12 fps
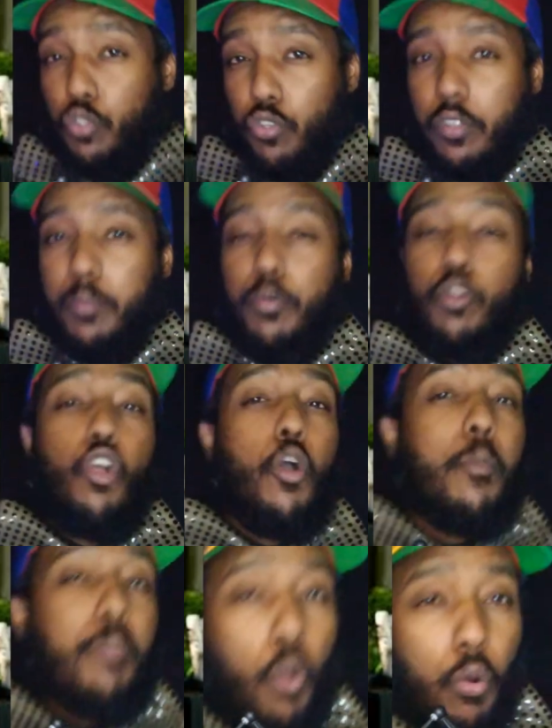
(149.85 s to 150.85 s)
durable,
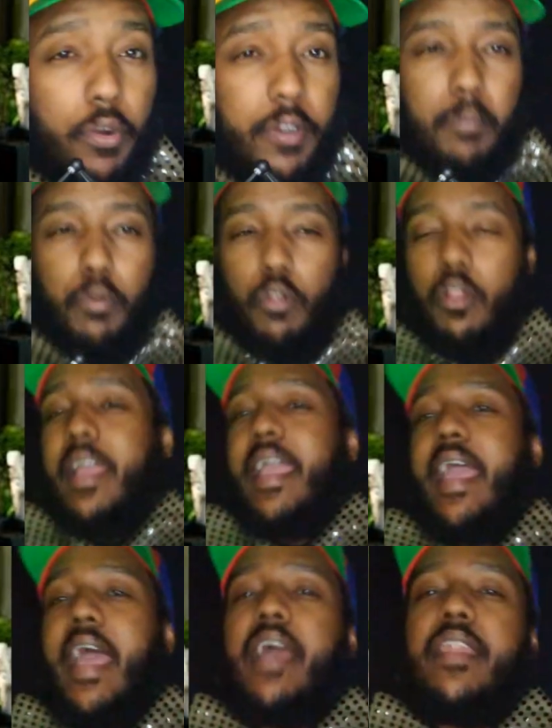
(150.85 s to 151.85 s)
portable,
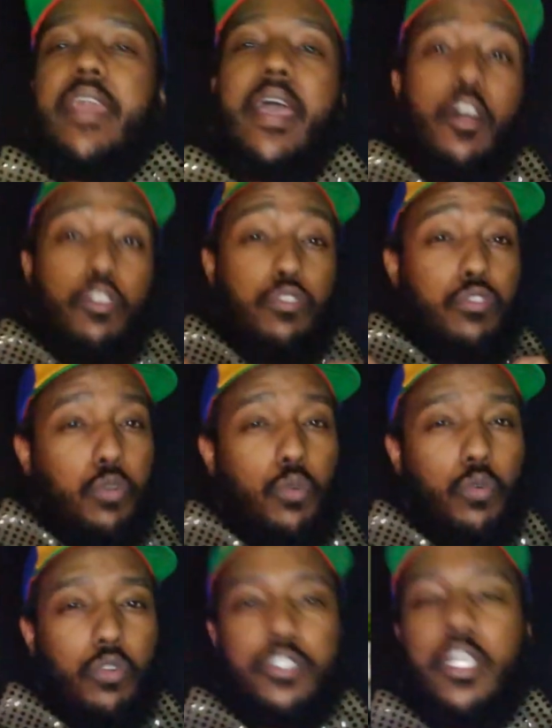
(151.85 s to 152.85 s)
handheld
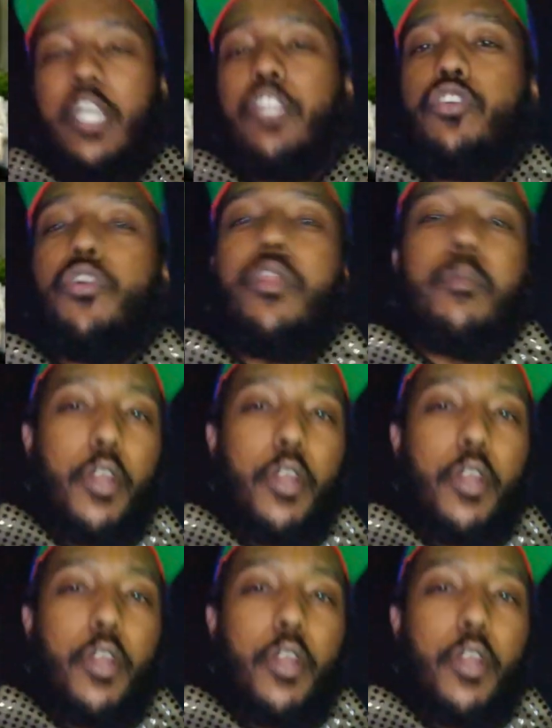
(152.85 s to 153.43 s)
tools to the